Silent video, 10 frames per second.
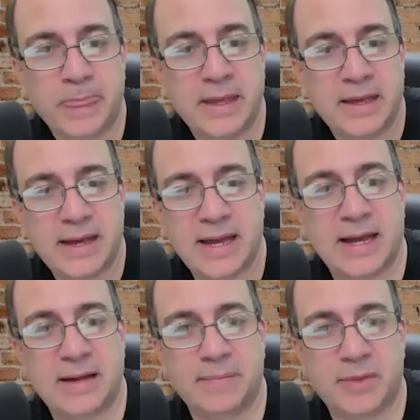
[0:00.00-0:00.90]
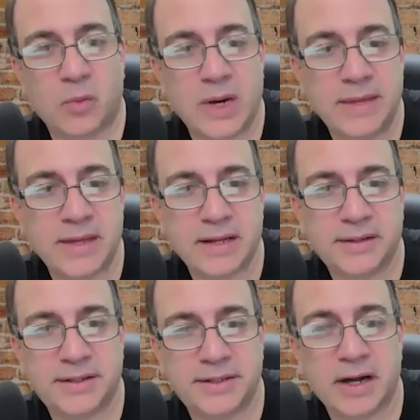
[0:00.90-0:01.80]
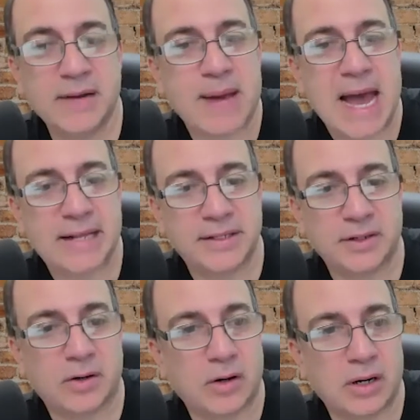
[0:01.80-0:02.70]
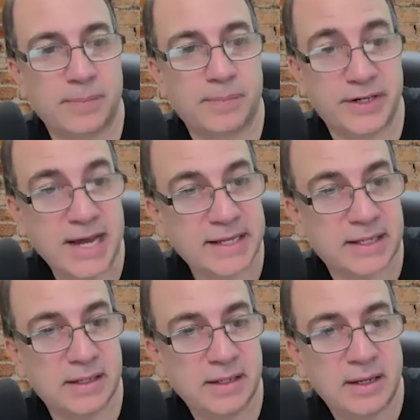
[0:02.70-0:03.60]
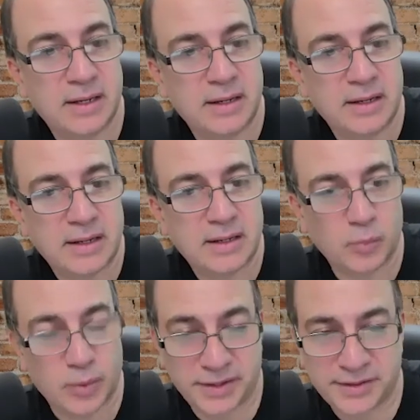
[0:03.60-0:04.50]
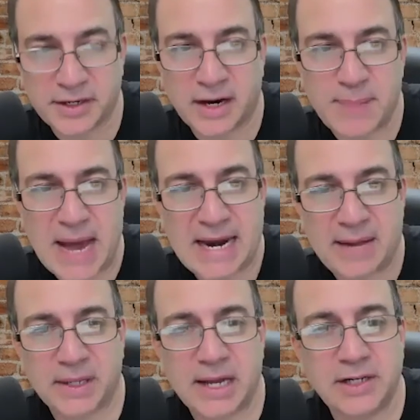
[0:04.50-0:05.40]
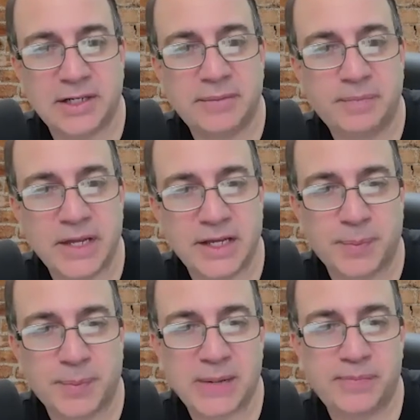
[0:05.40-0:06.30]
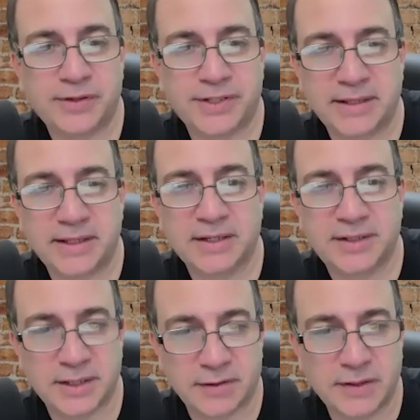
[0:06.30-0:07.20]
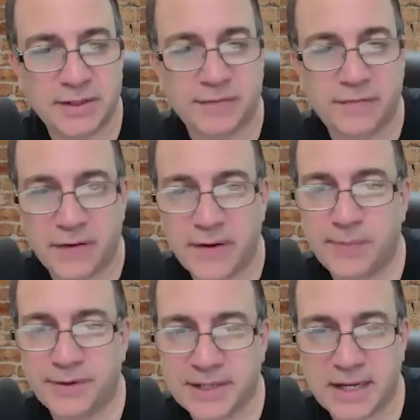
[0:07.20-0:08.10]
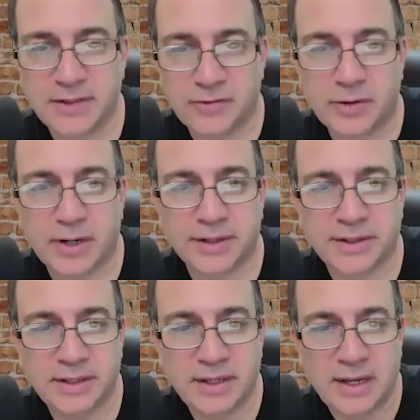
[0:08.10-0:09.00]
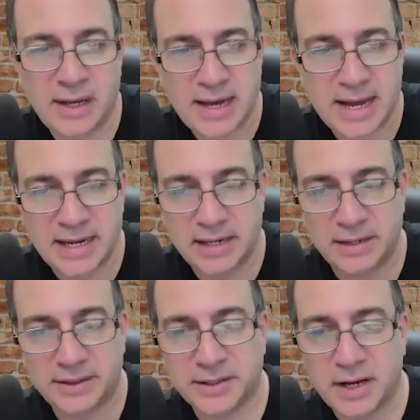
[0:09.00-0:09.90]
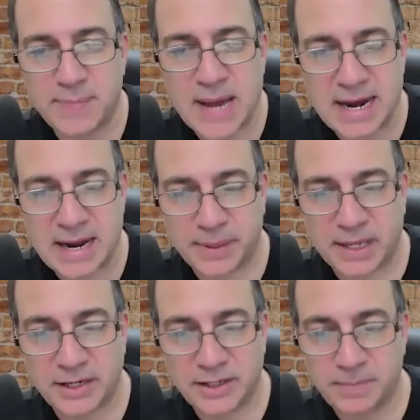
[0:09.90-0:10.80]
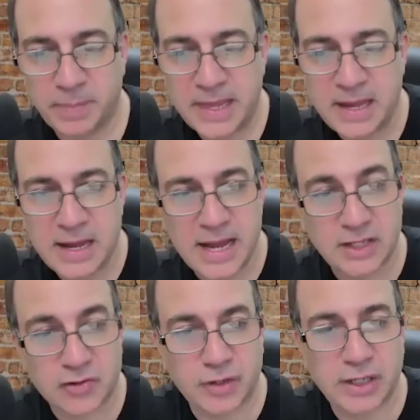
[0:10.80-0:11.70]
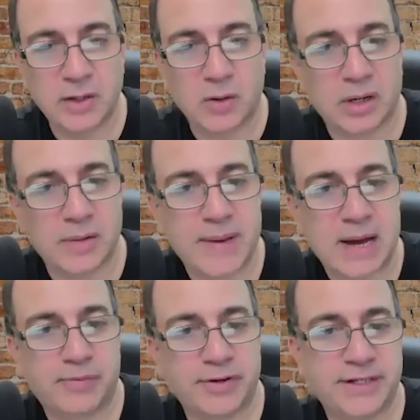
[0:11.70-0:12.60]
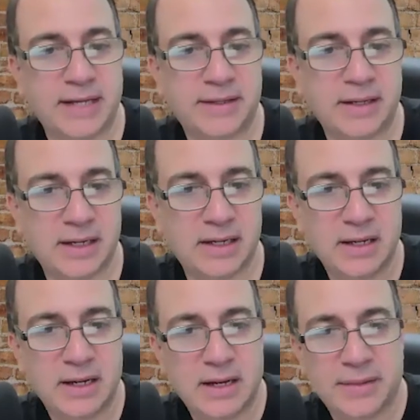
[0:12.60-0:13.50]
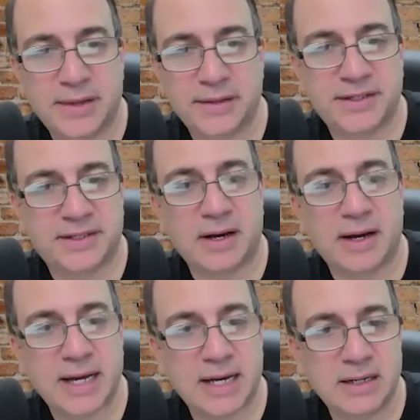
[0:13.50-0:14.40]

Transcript: And the way that design patents are protected with a design patent application is by presenting a series of very precise drawings. And in a design patent application, it's really all about presenting the design